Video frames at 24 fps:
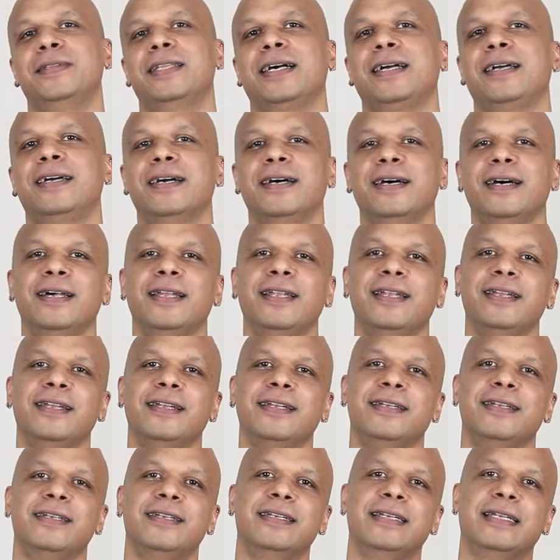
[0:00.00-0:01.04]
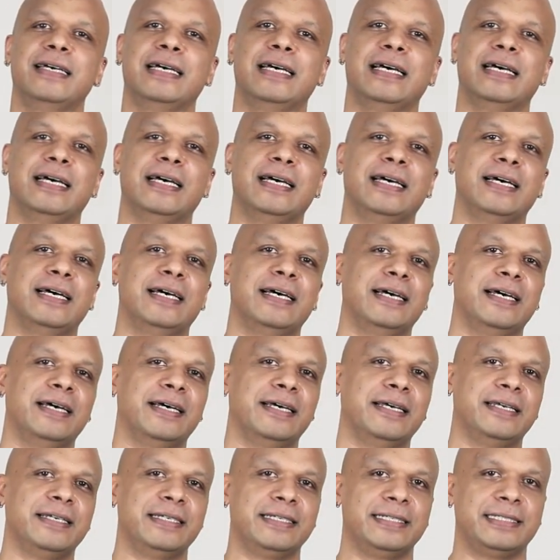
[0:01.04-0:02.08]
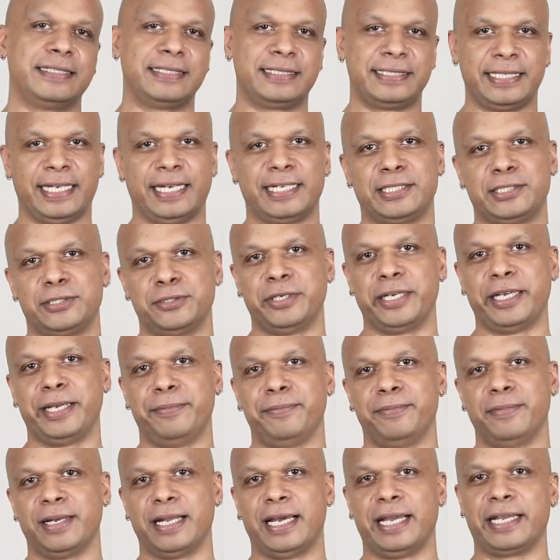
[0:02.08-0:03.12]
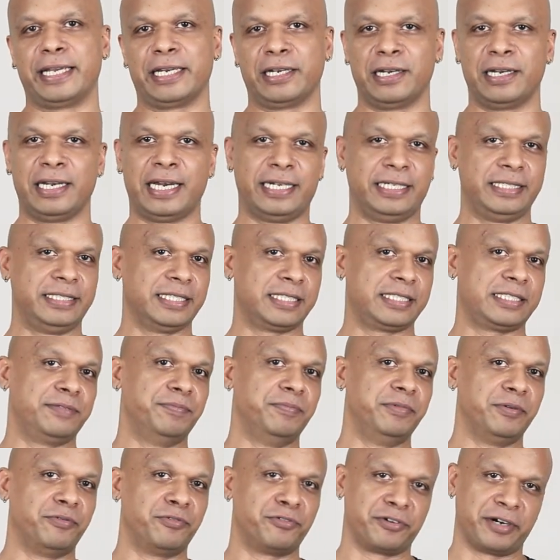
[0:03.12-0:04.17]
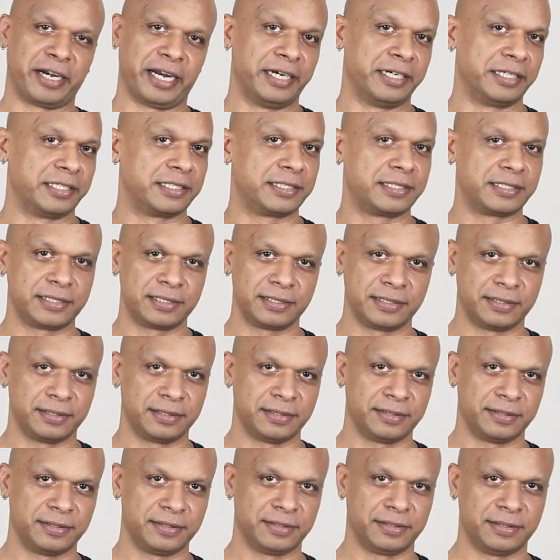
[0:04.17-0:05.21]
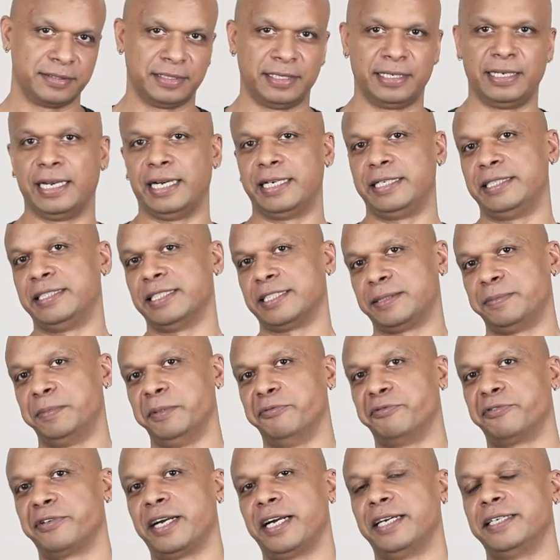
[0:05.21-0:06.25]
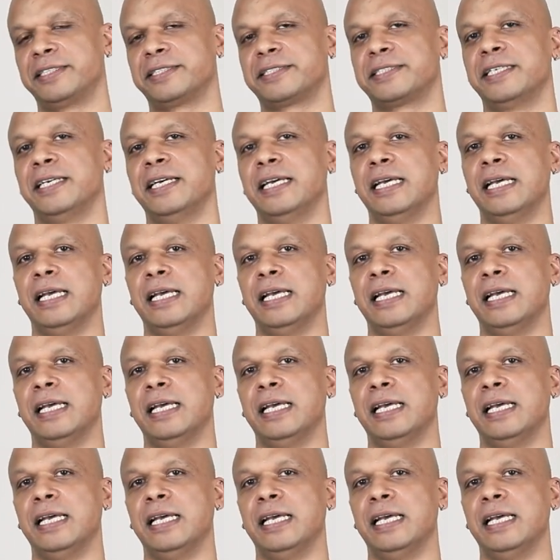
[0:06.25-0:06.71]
girl said to him, like, you know, let's just be friends. Let's just be friends.